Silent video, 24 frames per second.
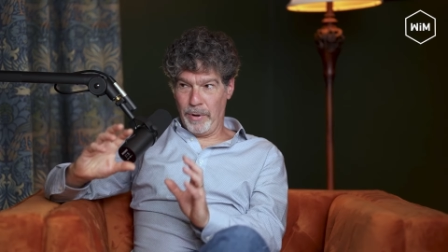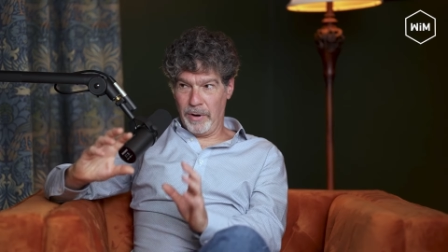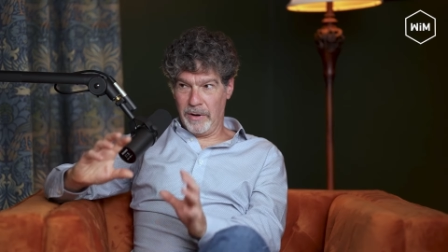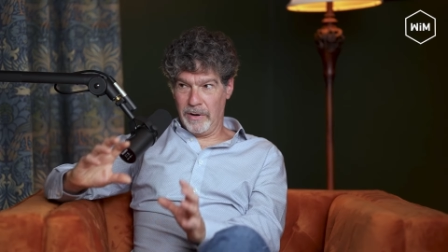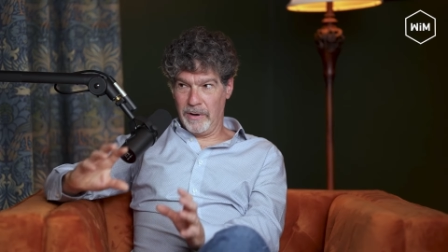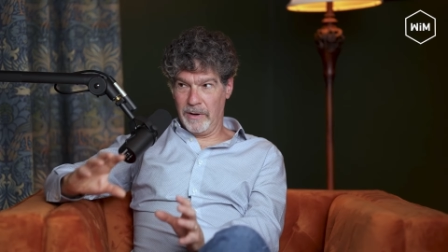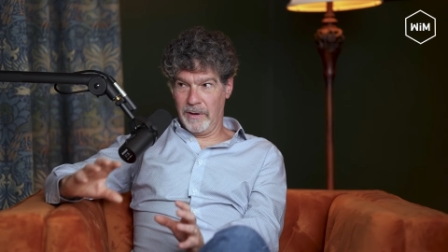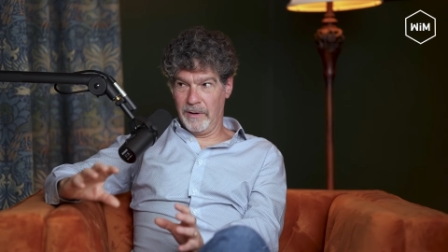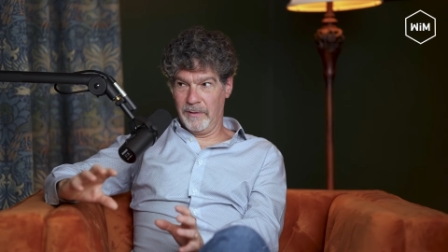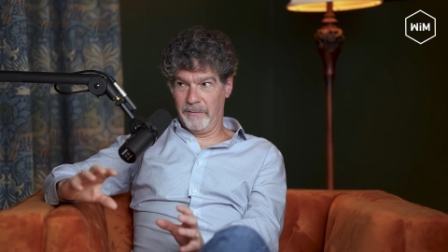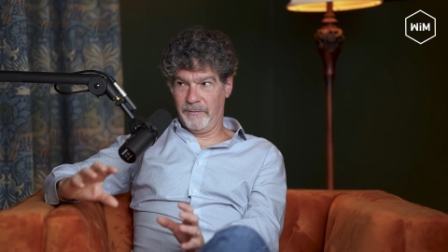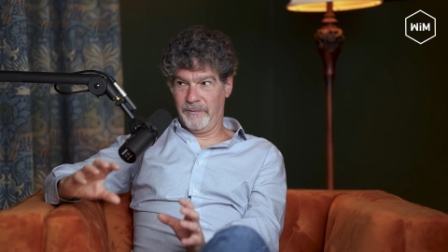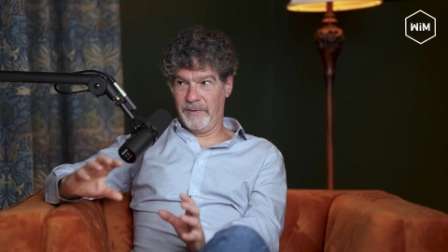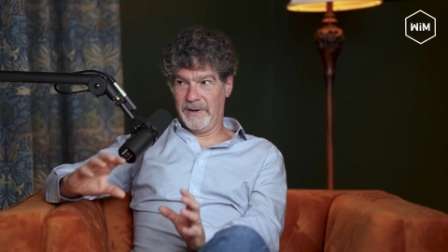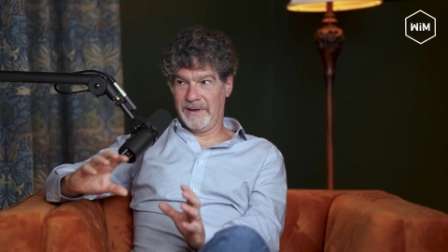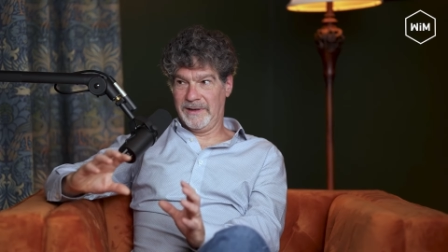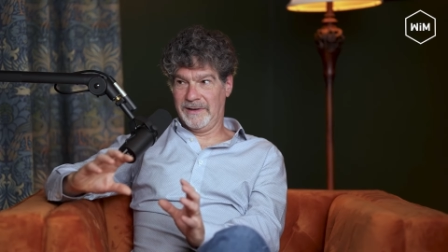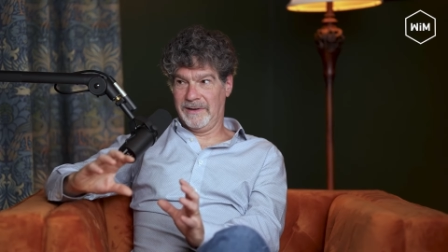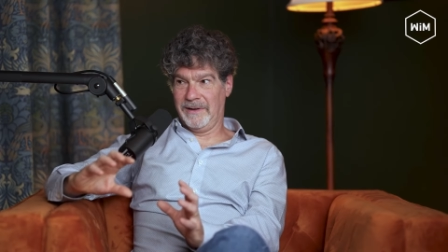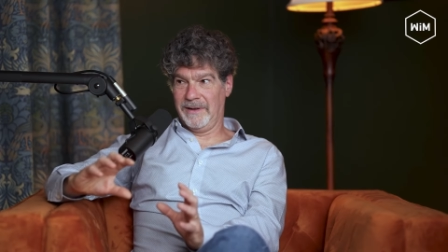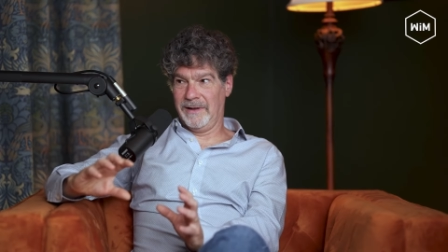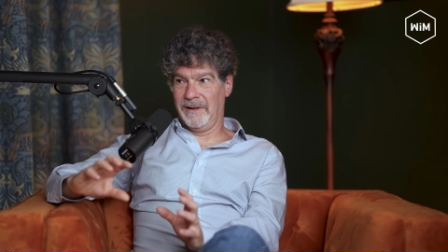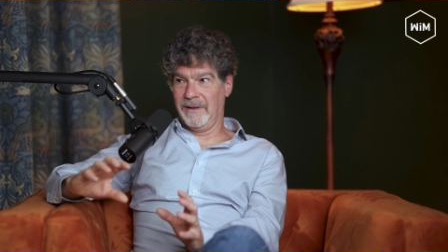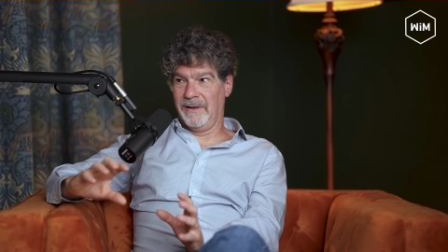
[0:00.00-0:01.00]

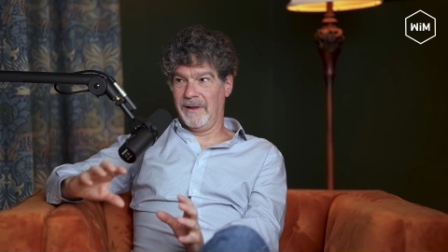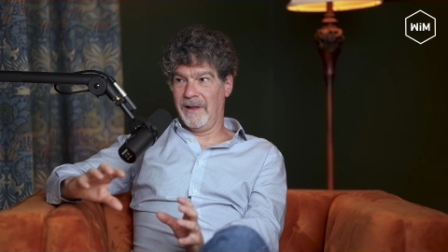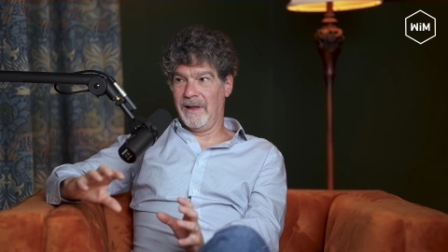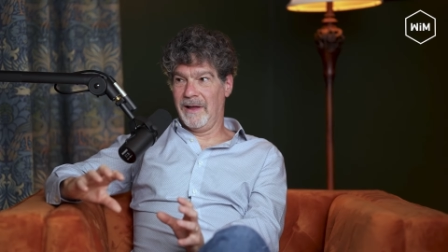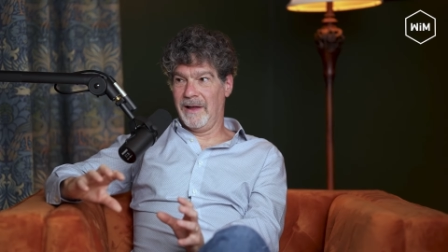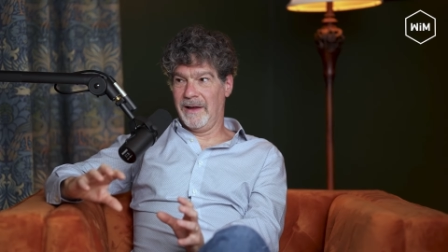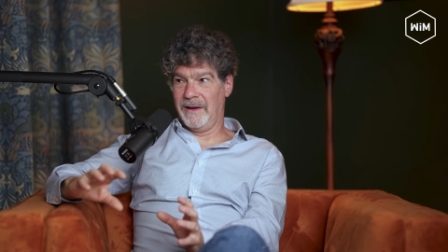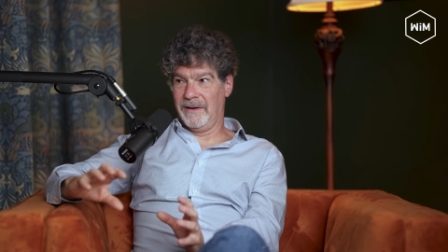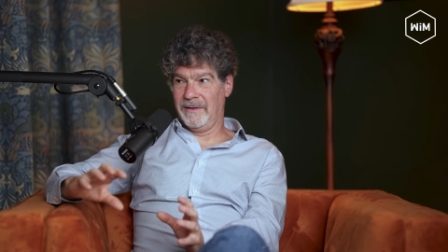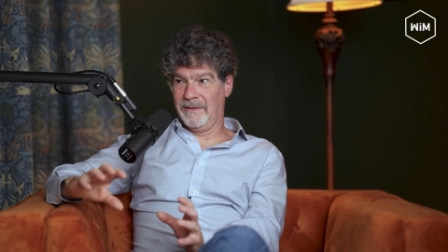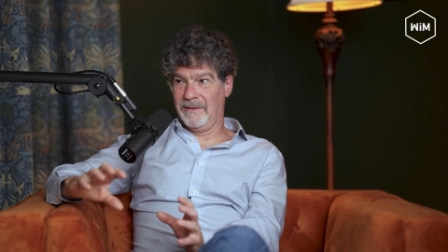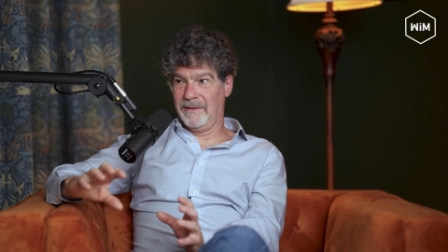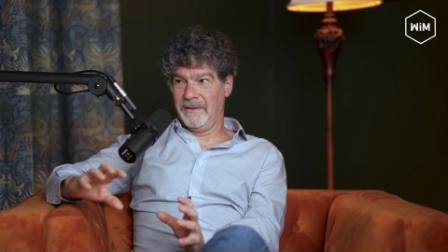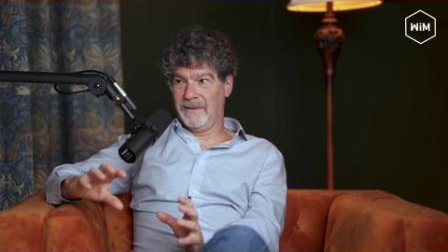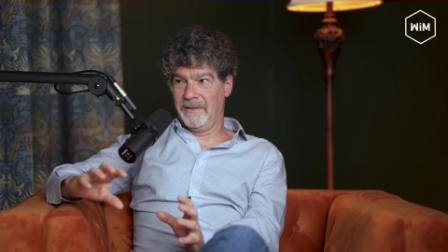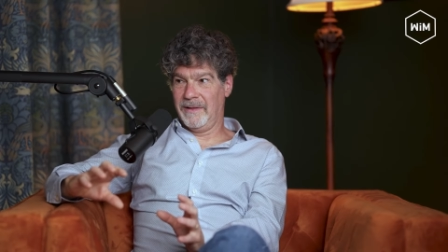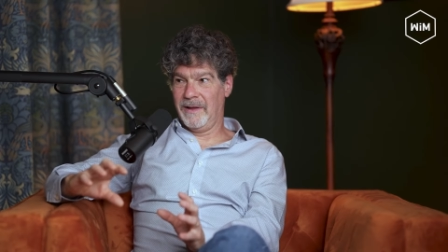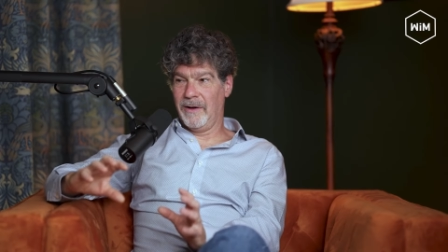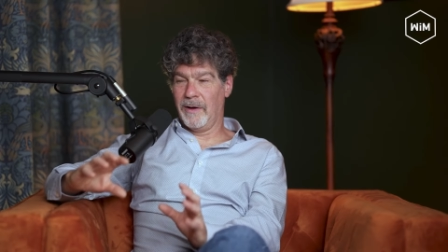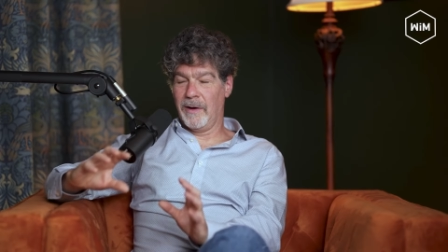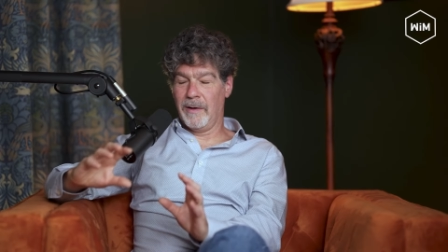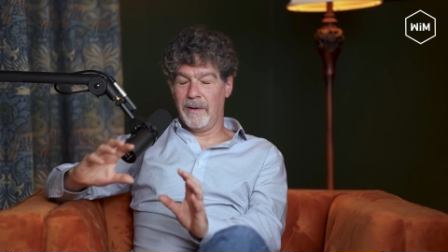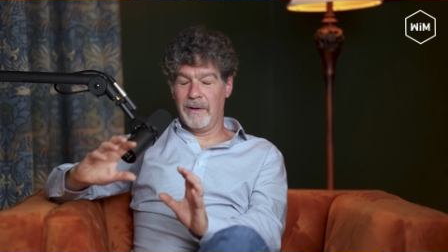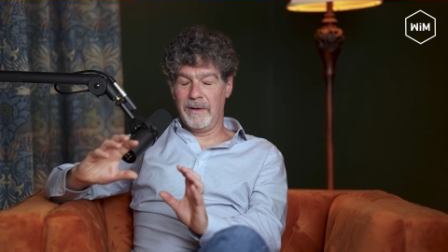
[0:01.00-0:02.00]
perfectly aligned.
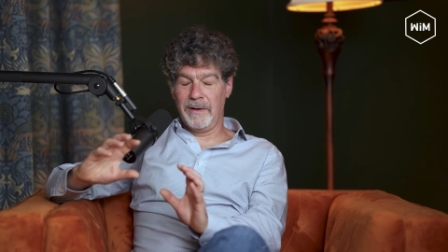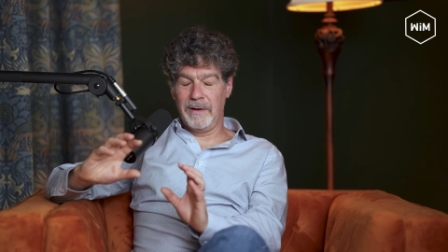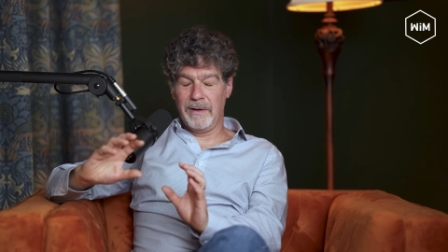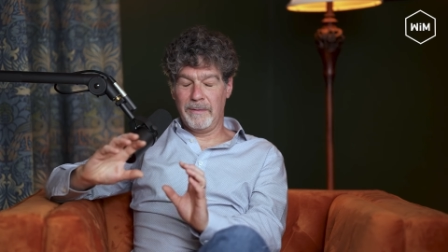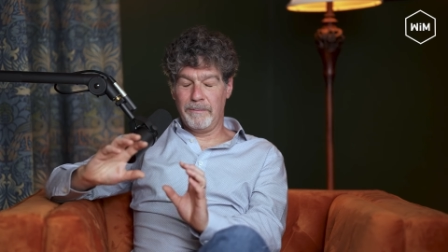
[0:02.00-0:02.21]
They Got are it.